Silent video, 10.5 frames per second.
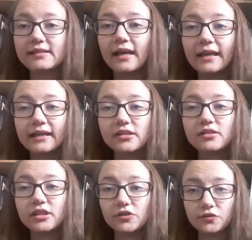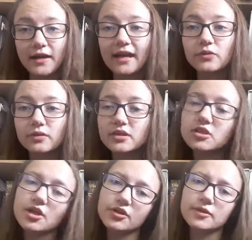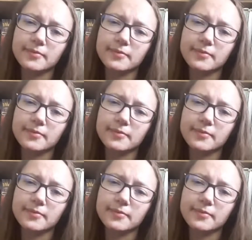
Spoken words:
science interact with each other,